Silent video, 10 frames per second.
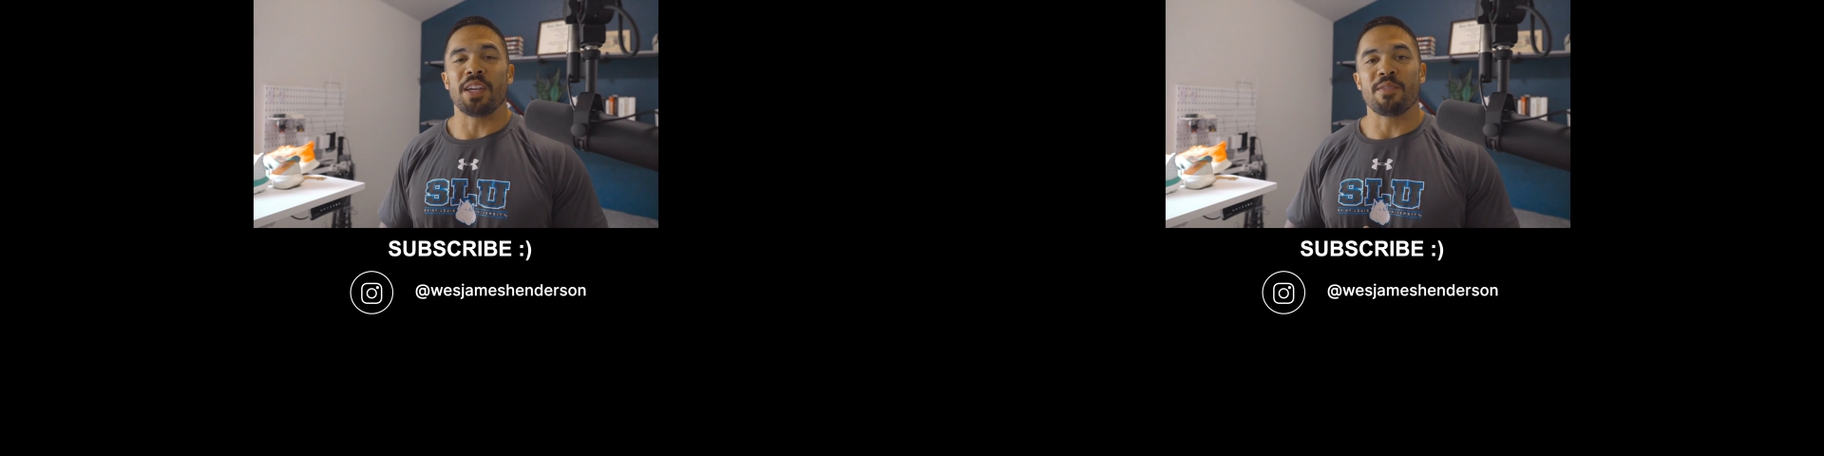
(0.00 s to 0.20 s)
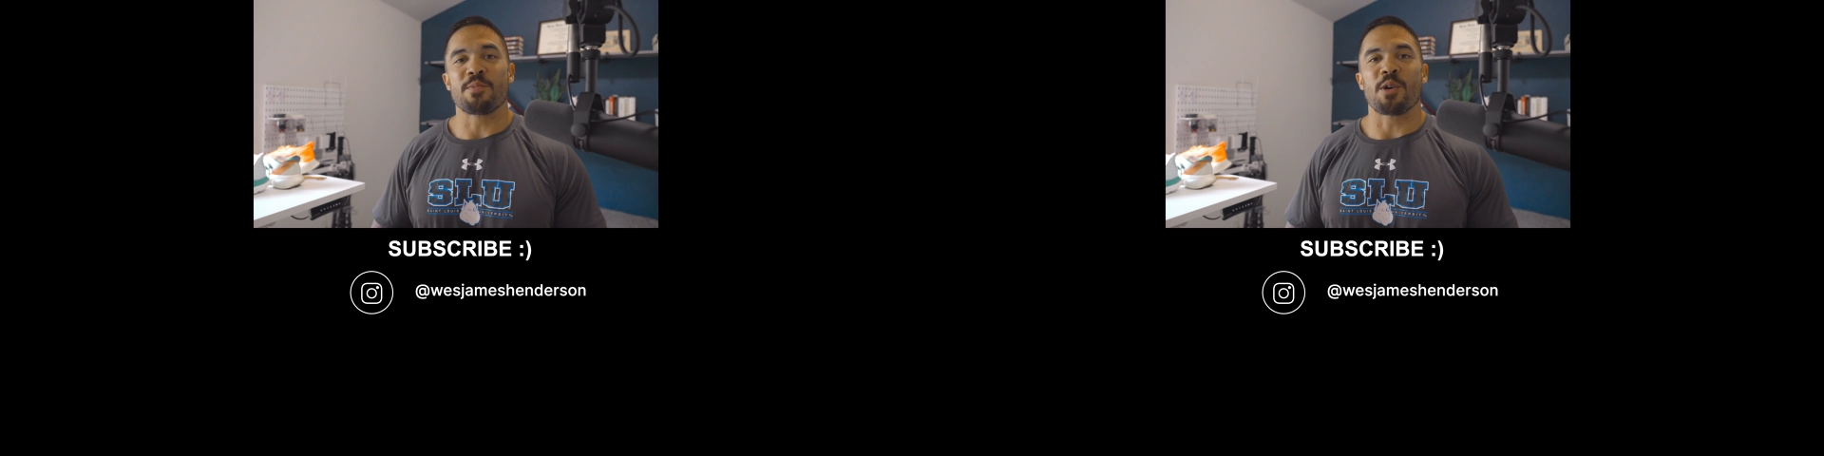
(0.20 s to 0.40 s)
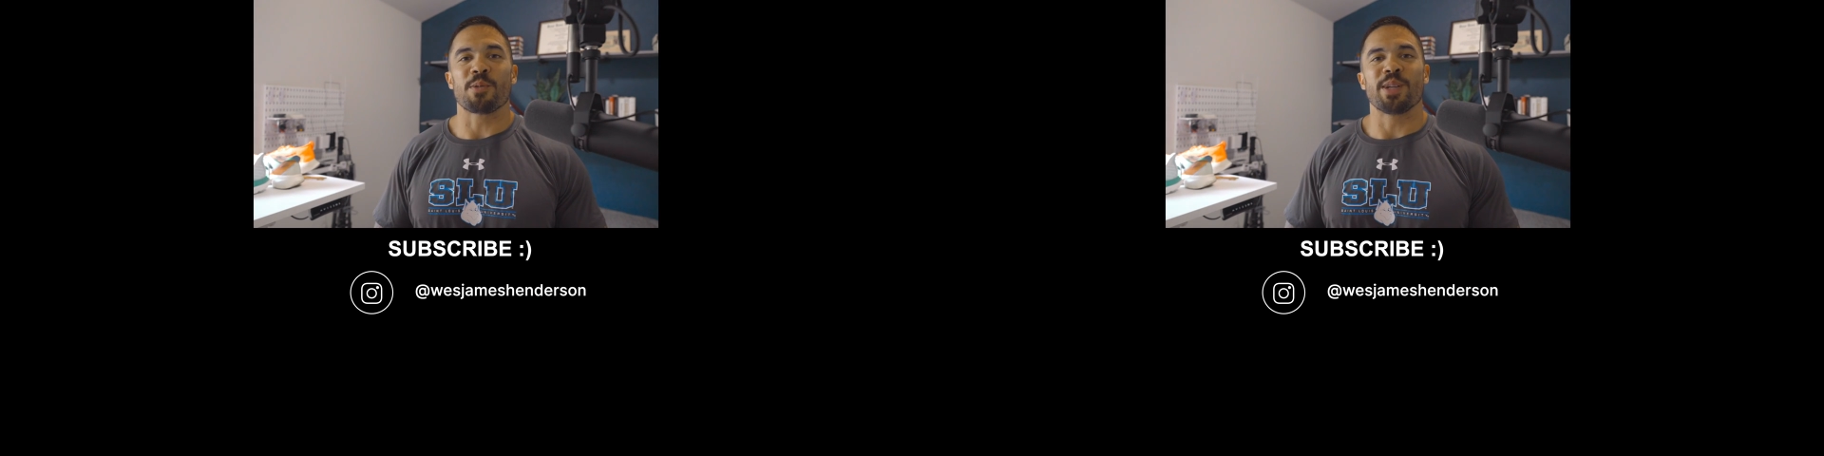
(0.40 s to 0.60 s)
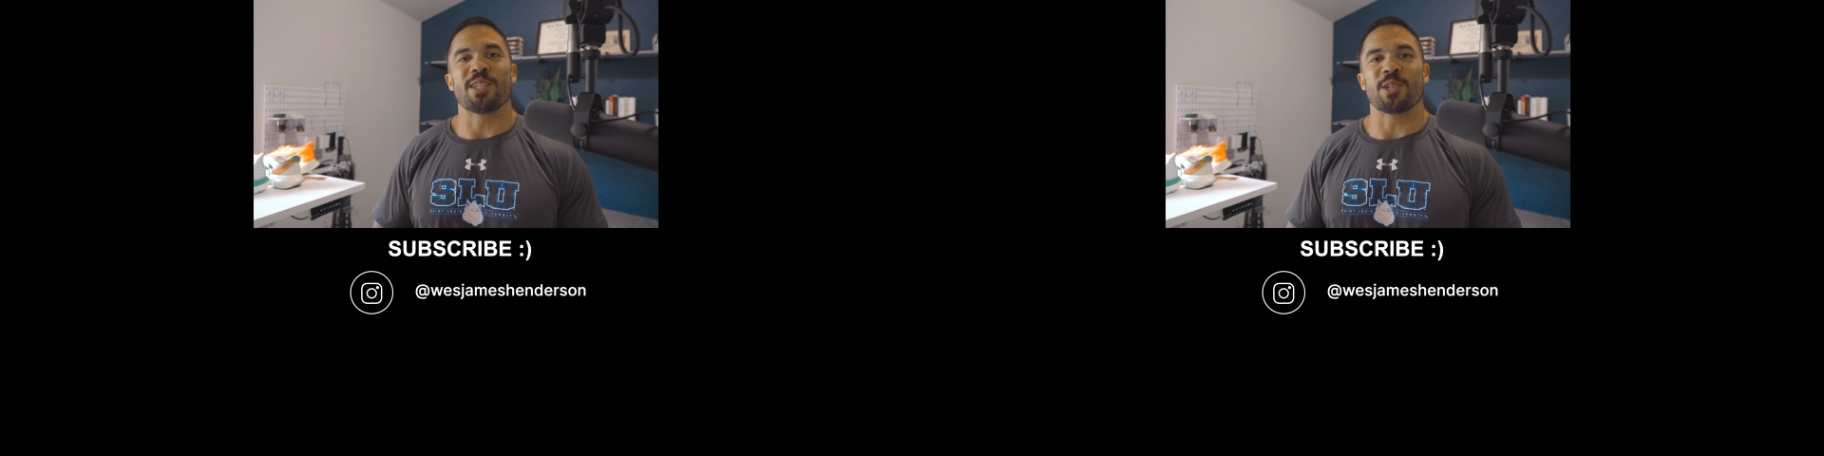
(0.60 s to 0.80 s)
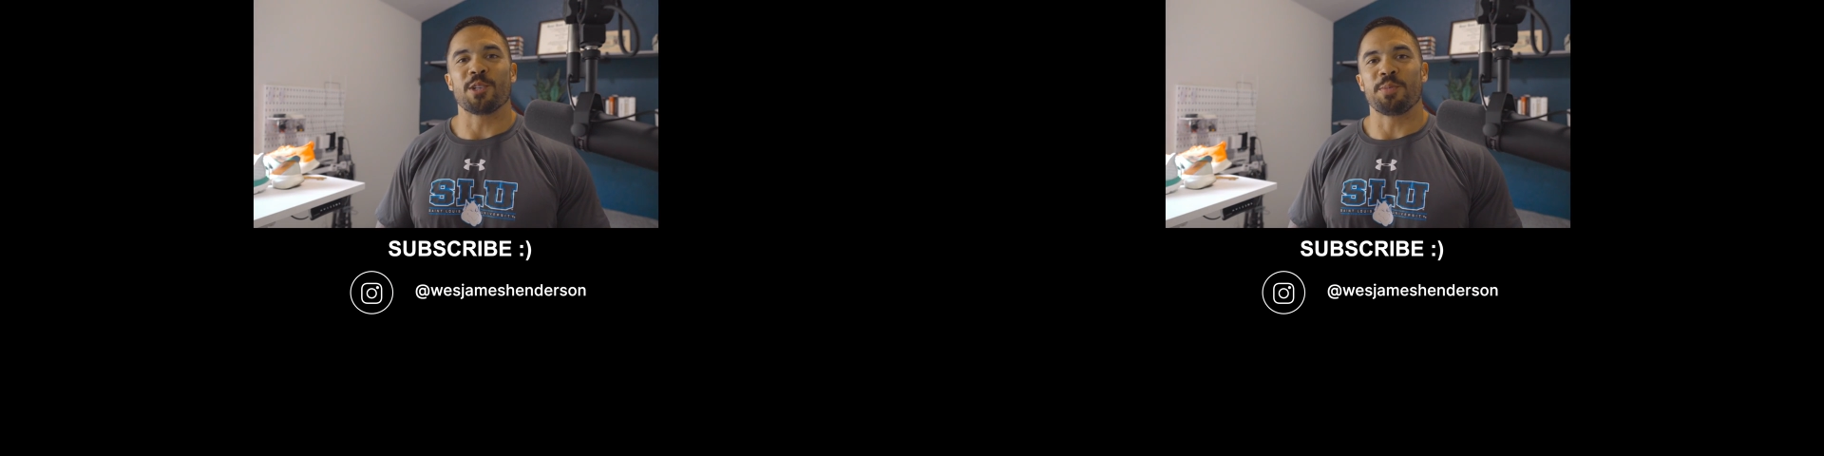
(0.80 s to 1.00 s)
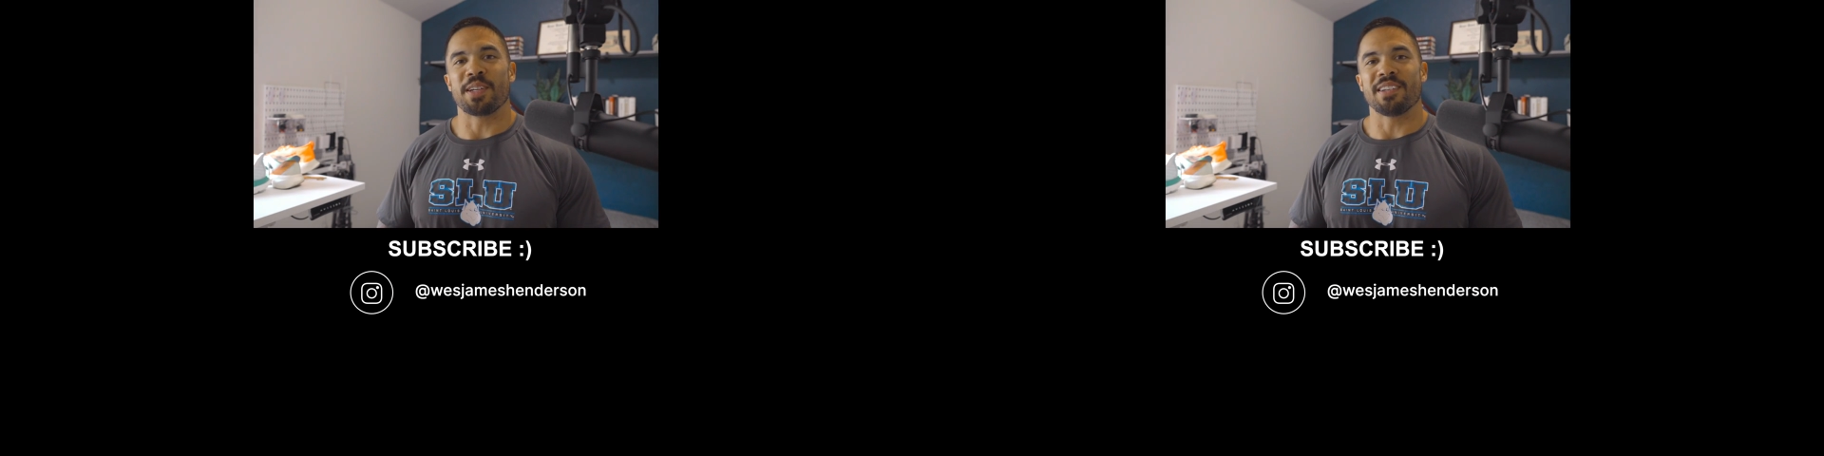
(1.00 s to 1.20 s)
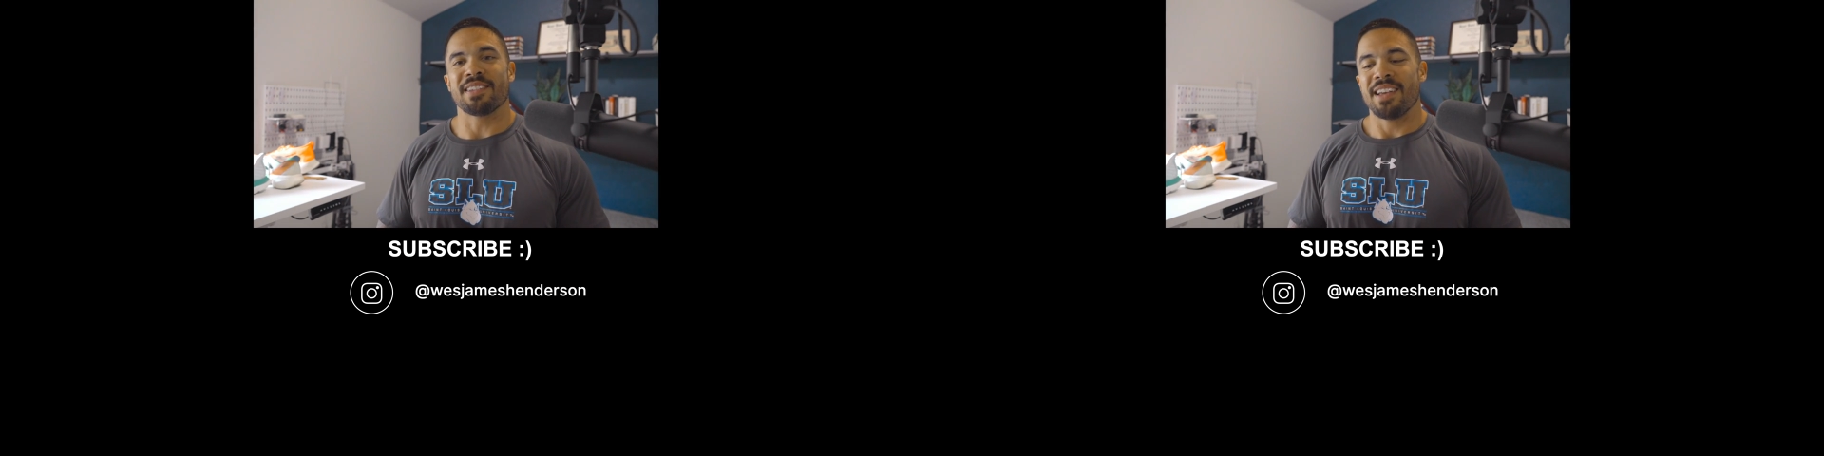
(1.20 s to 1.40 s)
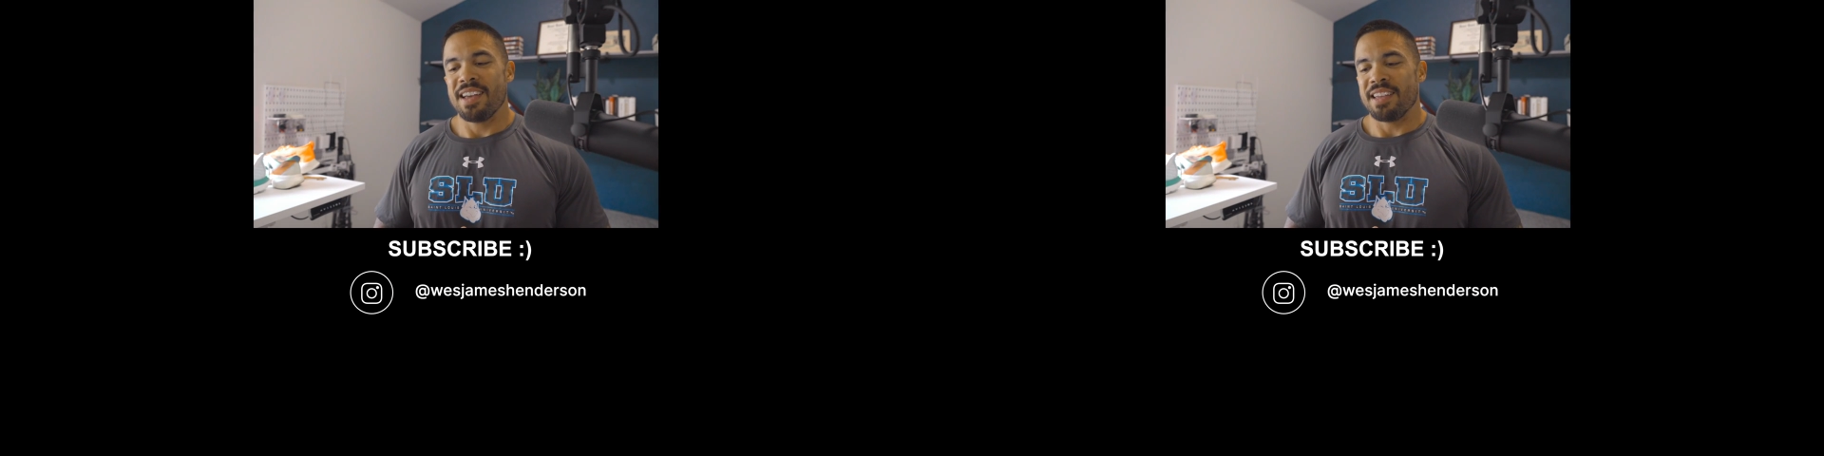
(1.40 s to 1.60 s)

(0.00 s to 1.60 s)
even more research, because